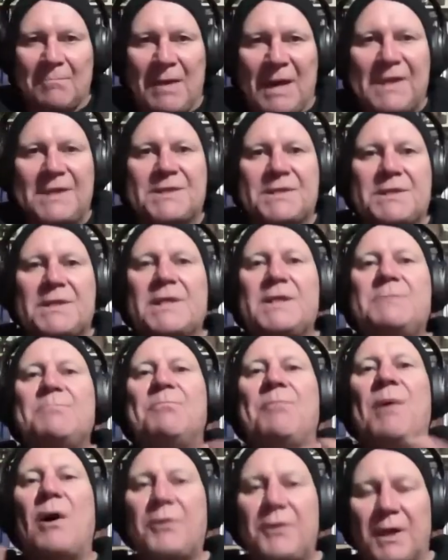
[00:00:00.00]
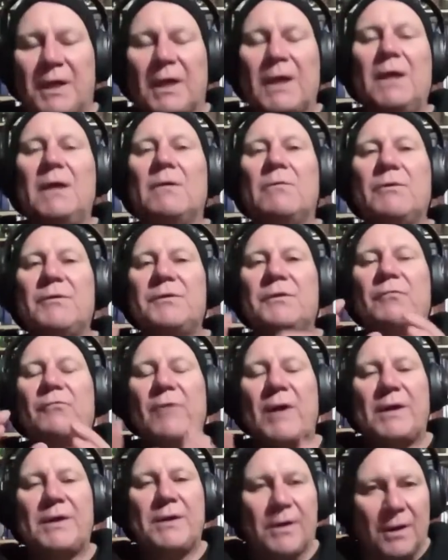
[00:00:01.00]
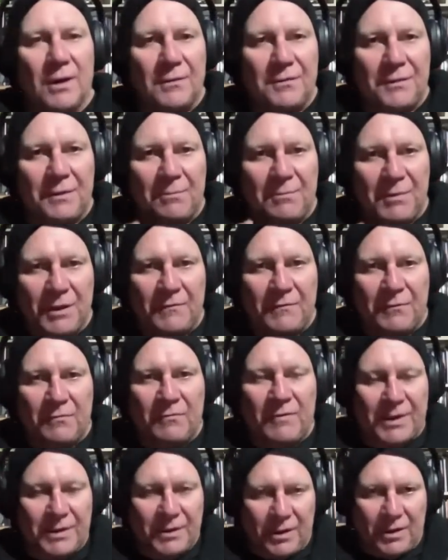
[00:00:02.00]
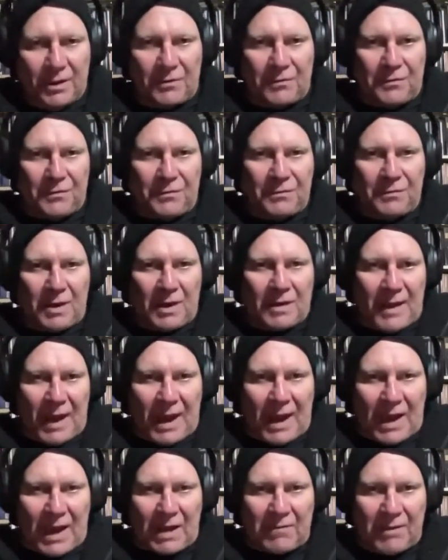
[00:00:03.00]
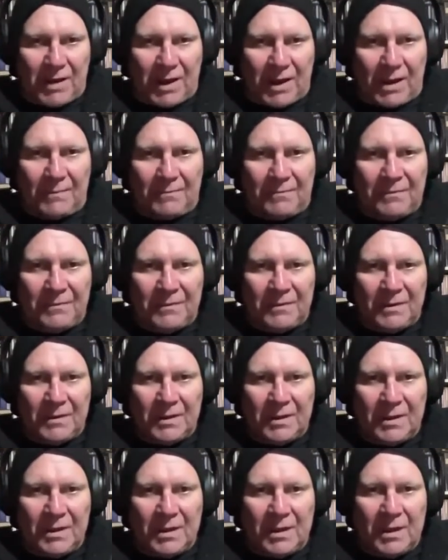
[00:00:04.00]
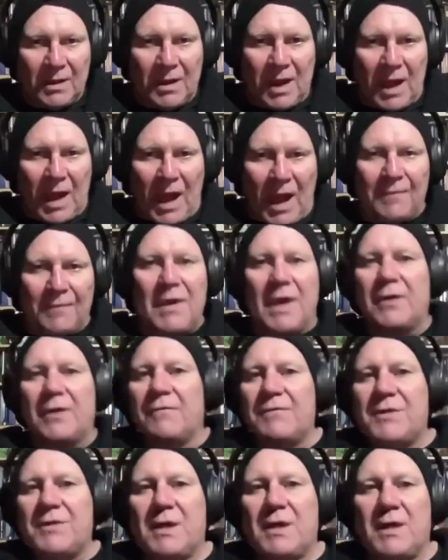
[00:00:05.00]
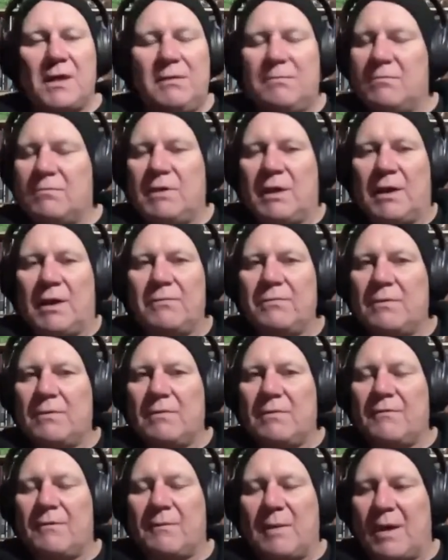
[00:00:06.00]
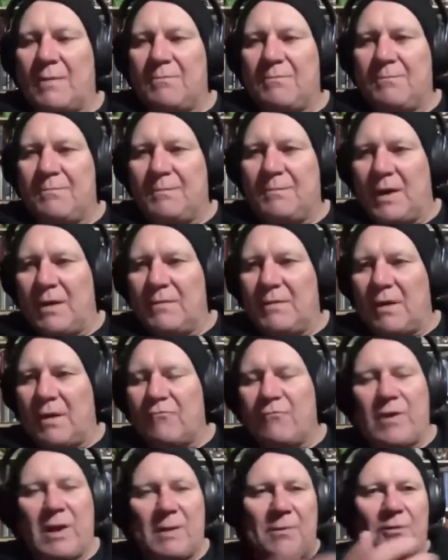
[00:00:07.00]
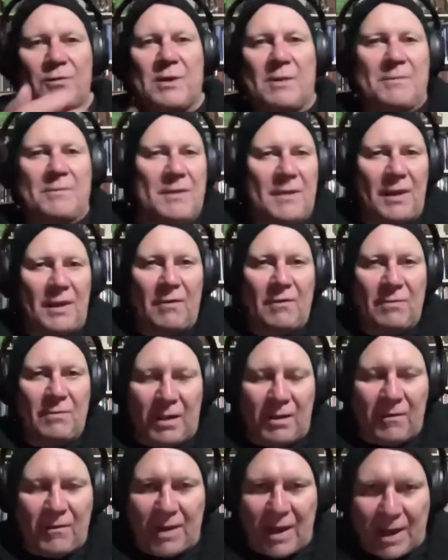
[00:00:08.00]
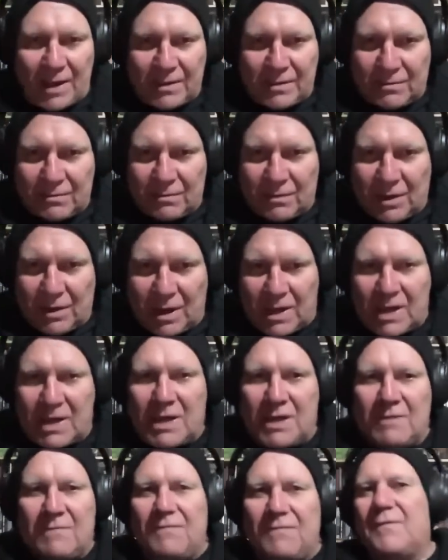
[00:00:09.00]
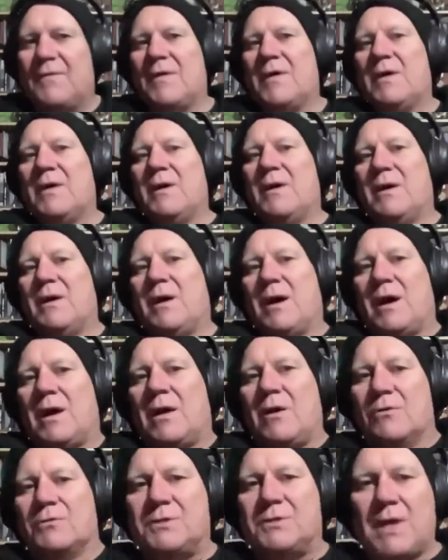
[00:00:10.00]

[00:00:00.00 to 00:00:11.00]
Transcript: makes his body with the red earth, the beautiful red earth in that area. And then obviously, from a rib or something, they create Eve. And of